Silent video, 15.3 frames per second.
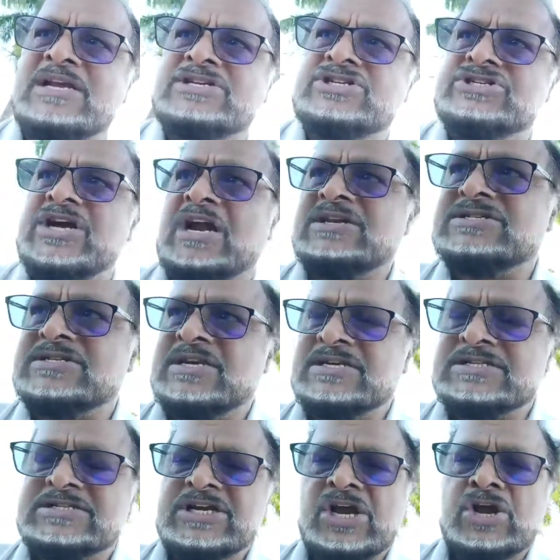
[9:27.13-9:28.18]
take
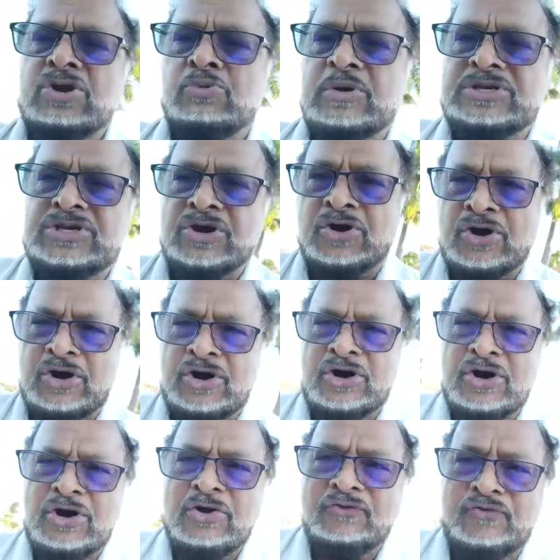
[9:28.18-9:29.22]
chances with
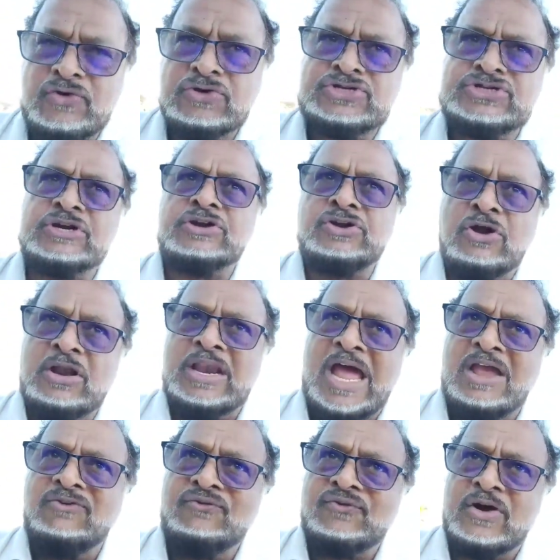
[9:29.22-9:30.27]
your future, your
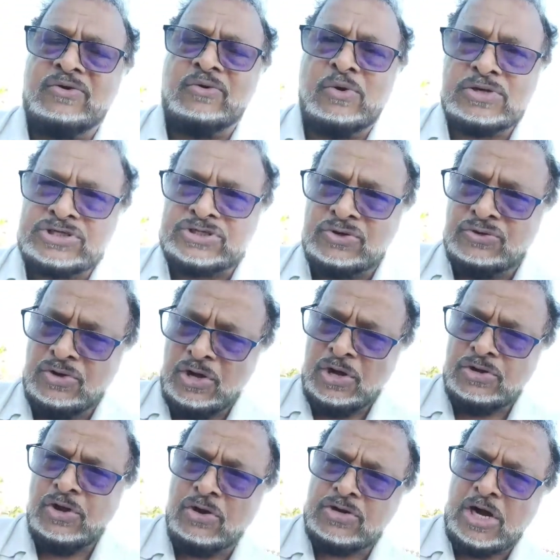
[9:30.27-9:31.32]
life, and also
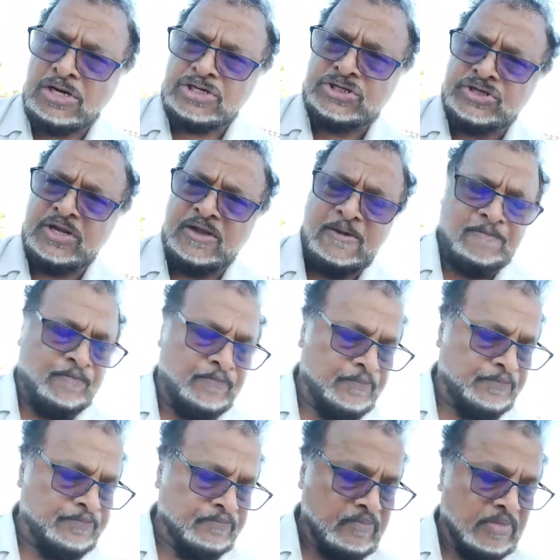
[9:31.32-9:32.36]
your country.
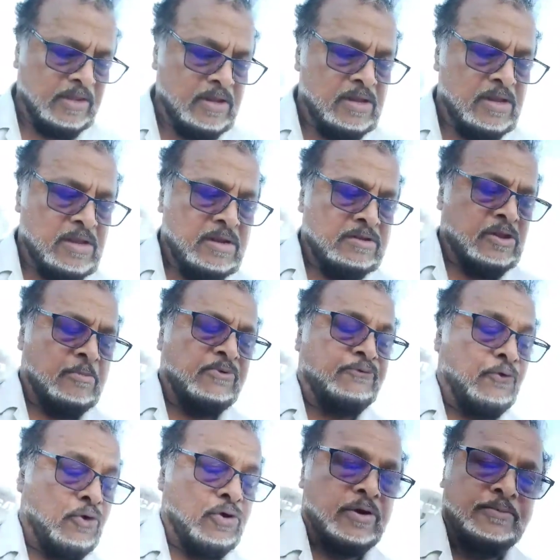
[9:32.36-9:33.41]
Number
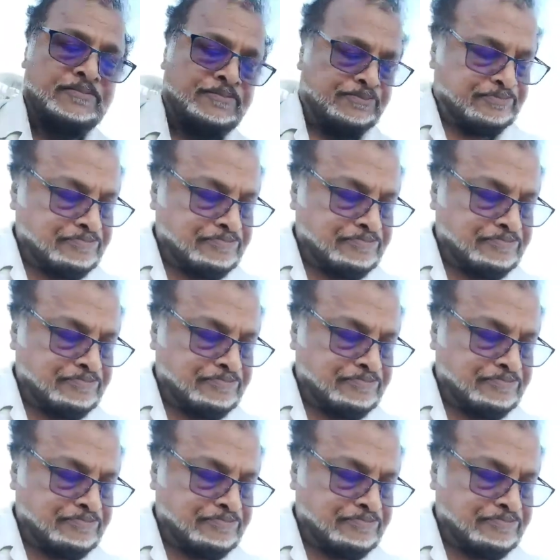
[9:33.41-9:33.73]
four,